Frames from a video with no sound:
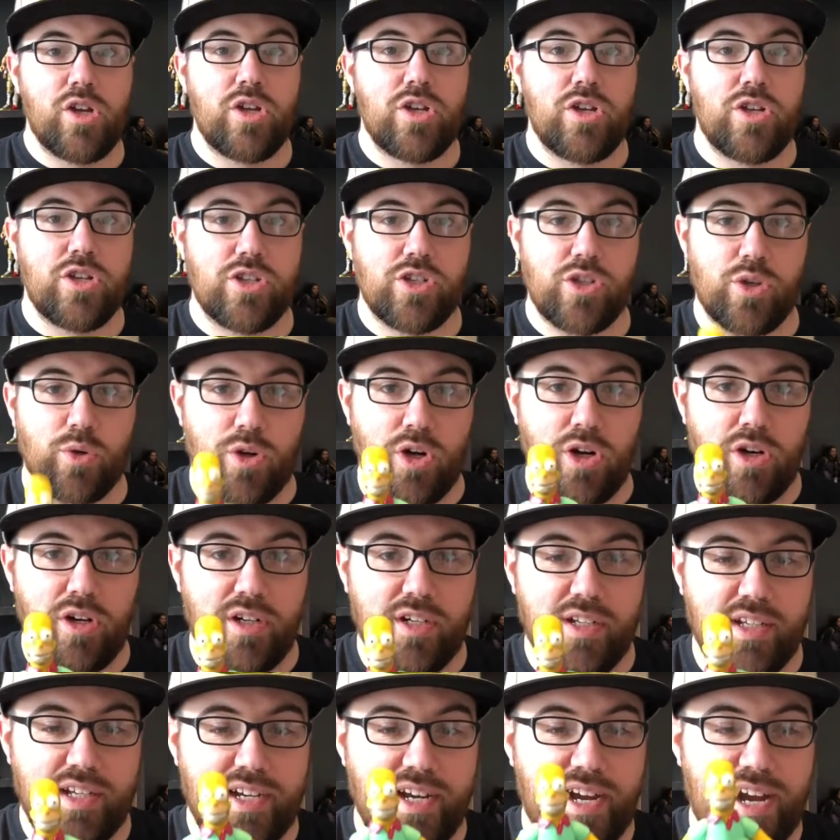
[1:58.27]
So
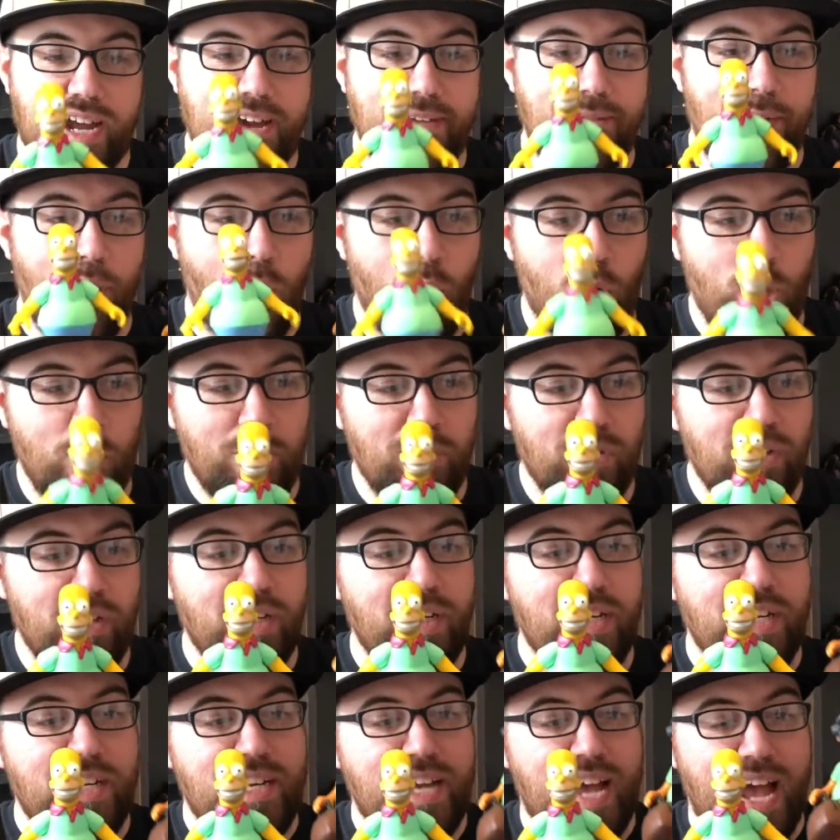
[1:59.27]
currently I have Homer
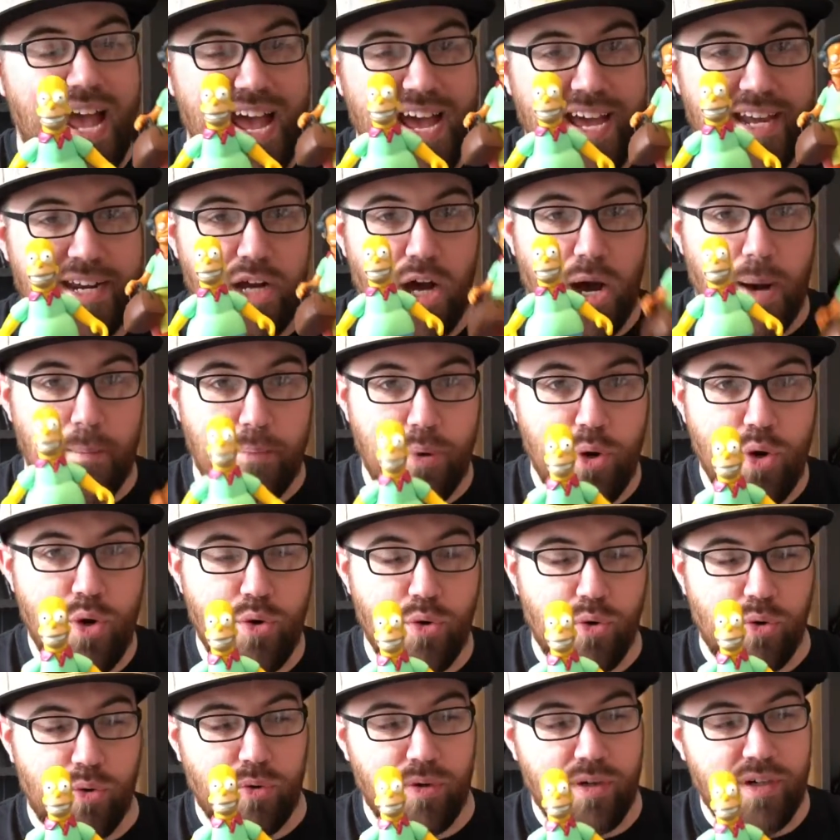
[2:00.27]
and
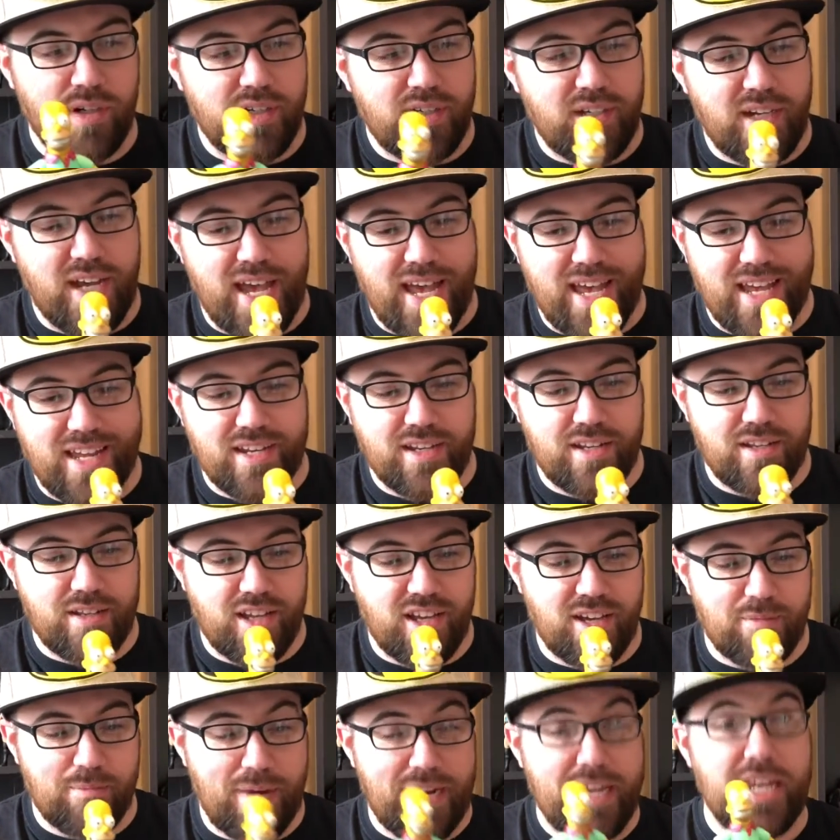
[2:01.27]
Apu, and my